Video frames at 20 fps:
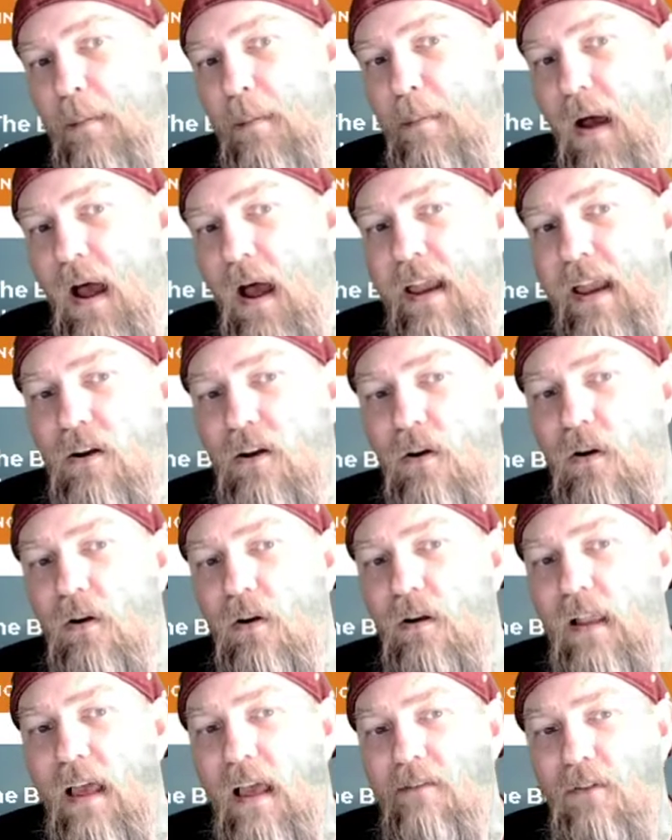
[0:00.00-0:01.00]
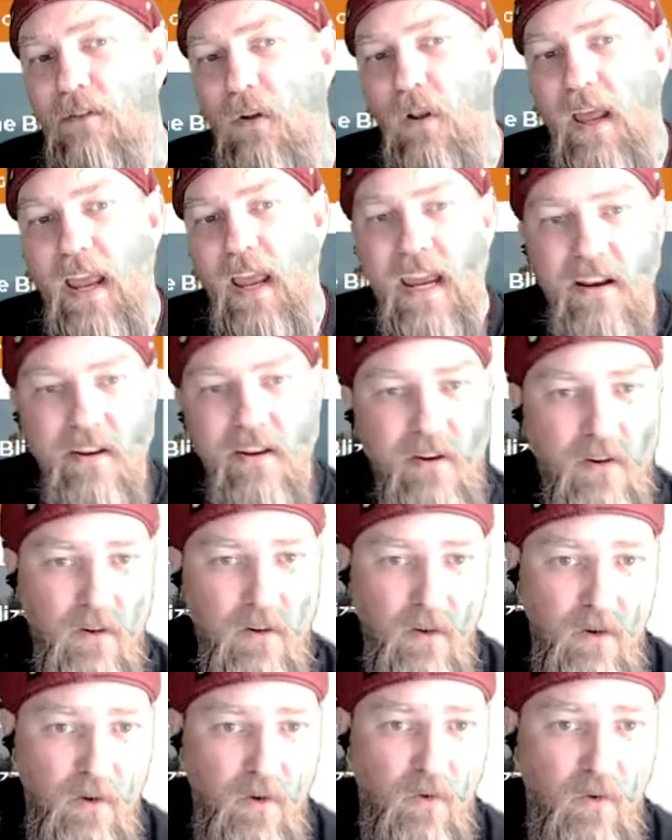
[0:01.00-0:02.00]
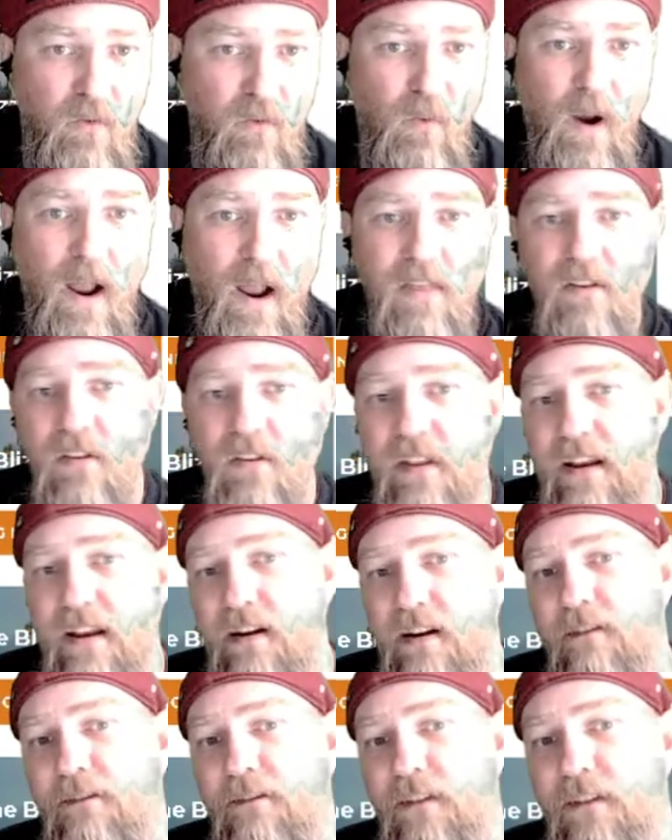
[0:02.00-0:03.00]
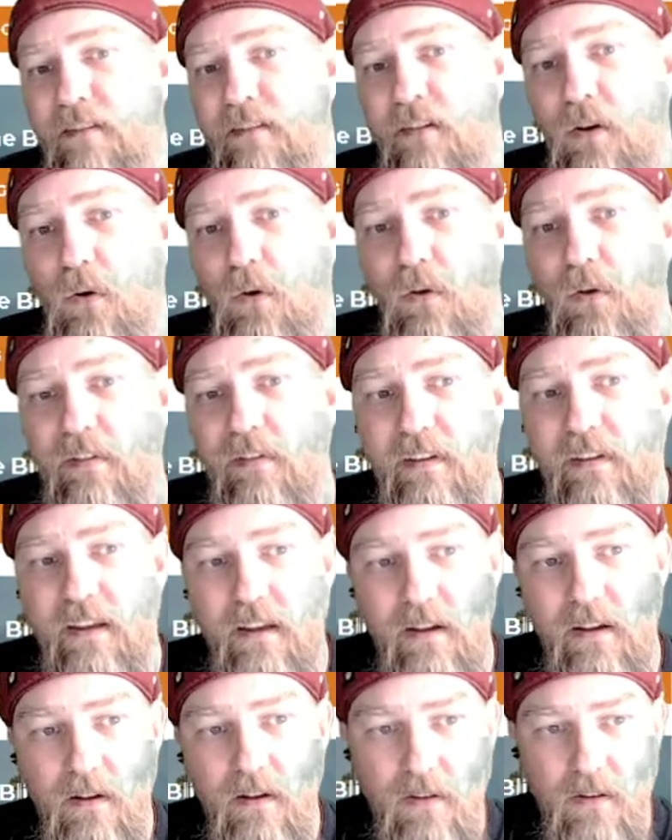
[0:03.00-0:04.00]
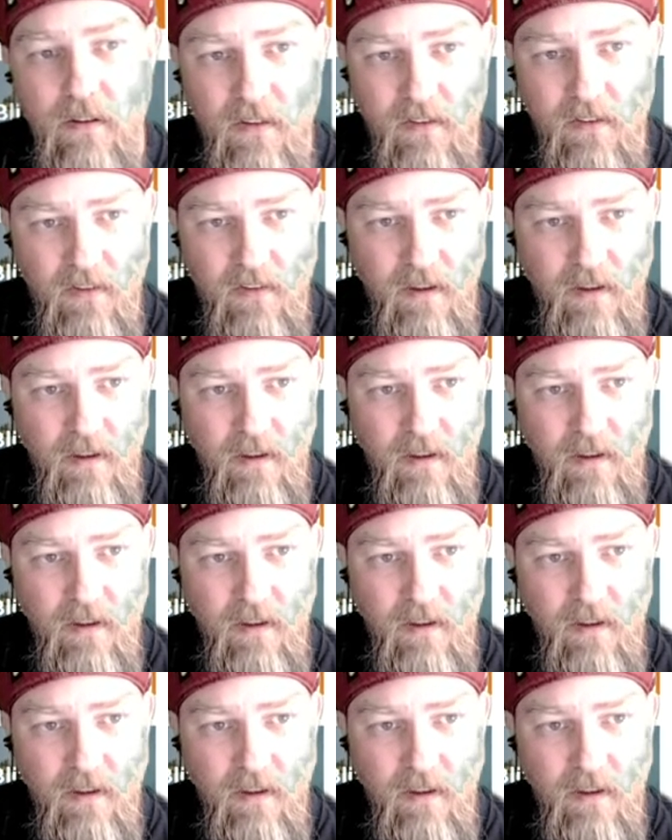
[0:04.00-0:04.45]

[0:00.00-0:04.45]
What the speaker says: by your level and your loot rather than your physical skills.